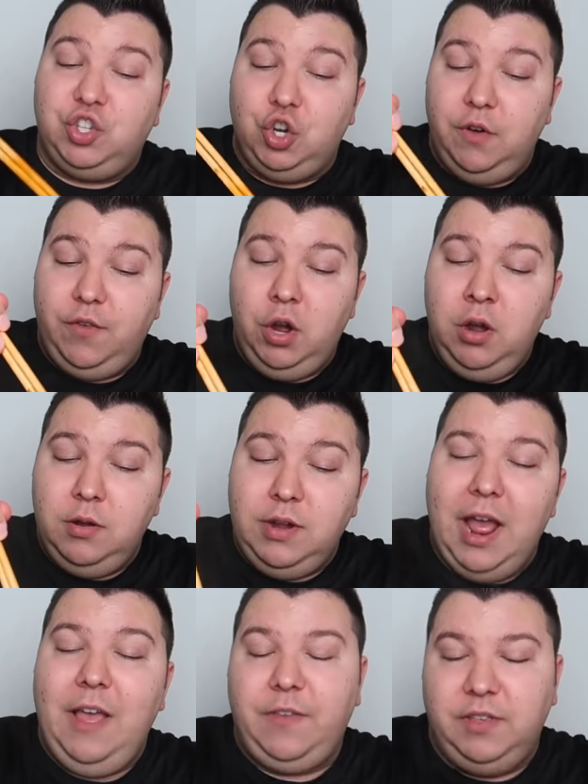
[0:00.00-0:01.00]
server,
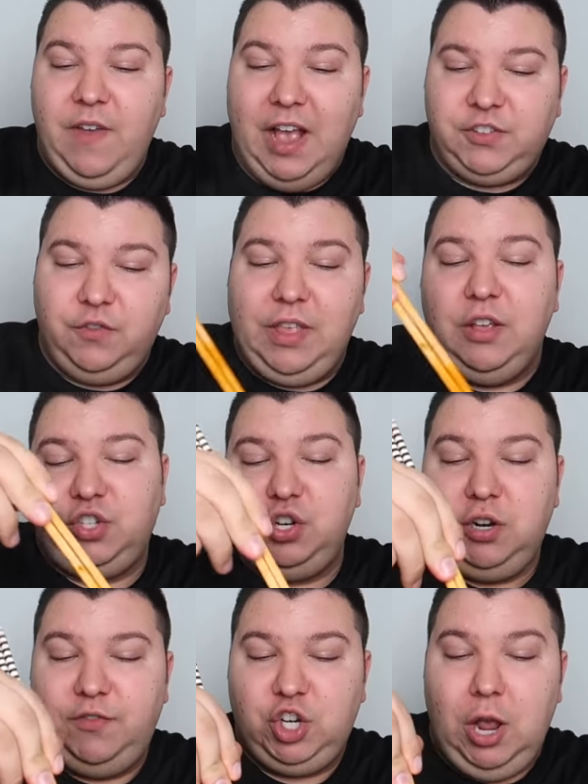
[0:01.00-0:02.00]
not at the fast food. That was
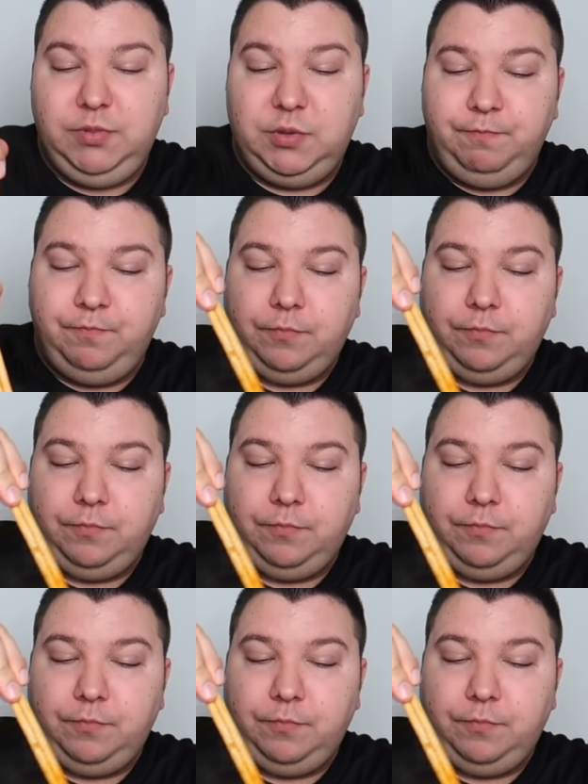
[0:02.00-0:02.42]
two different jobs.